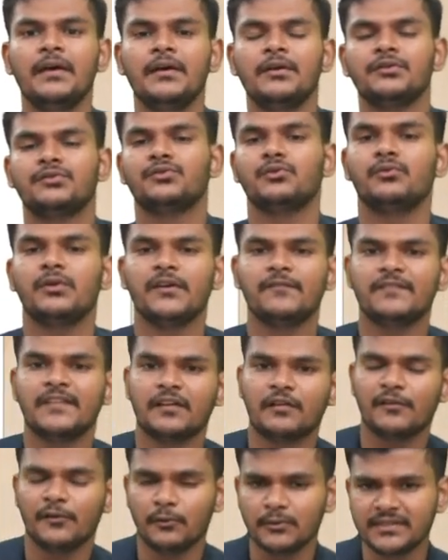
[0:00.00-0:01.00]
So if the
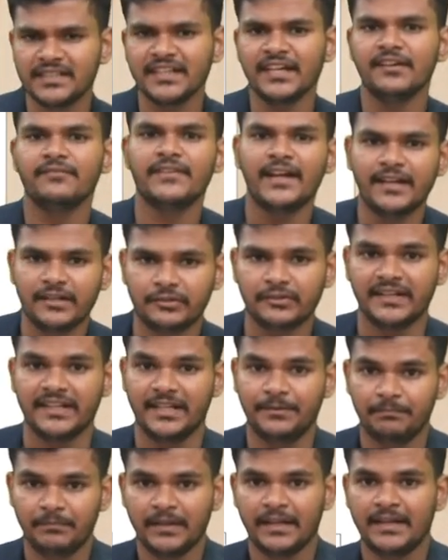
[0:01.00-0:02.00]
closing
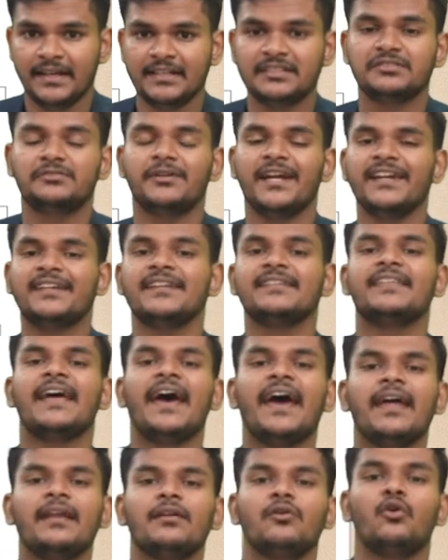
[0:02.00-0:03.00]
inventory is greater
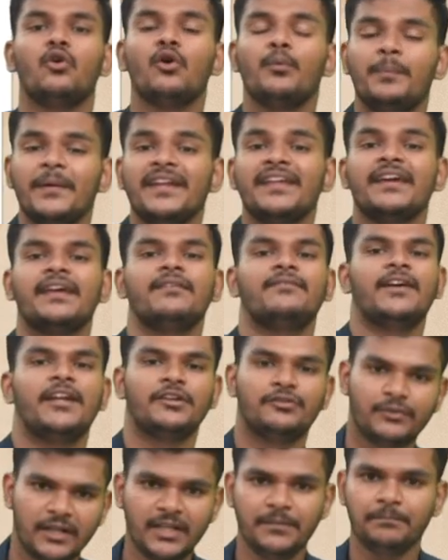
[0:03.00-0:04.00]
than opening
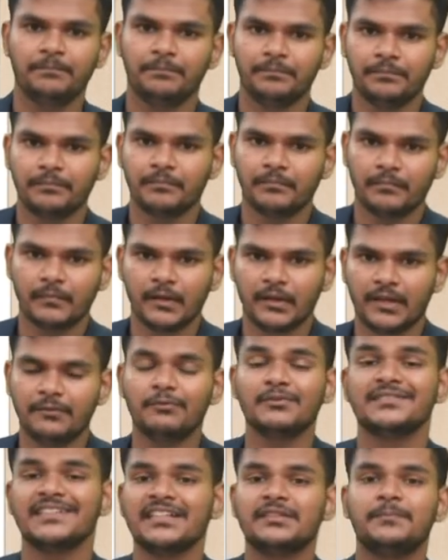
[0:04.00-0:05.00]
inventory, okay,
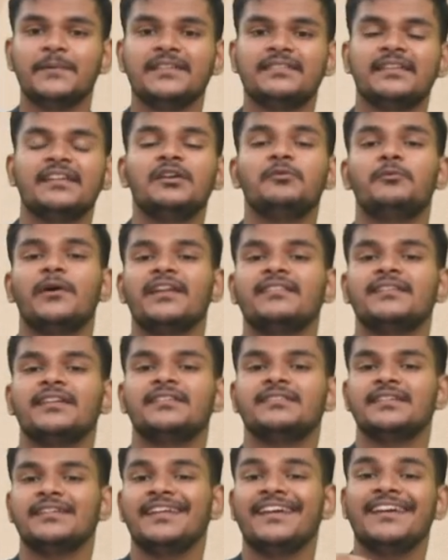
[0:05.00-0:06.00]
folks, that's basically when there
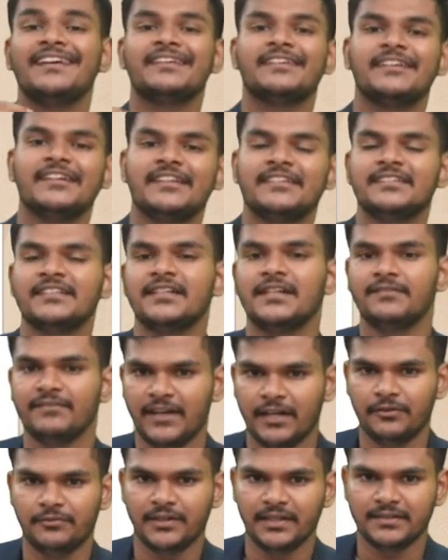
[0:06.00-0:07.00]
is an increase in
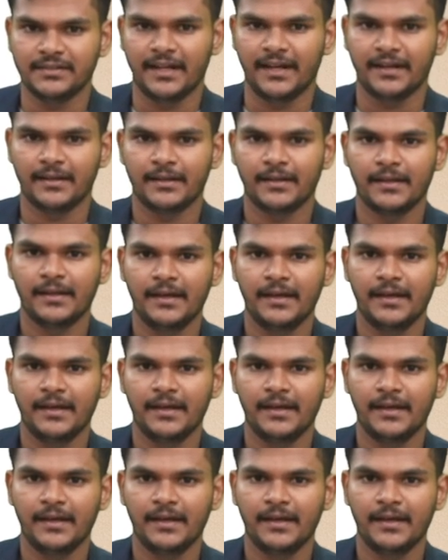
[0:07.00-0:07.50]
inventory, isn't it?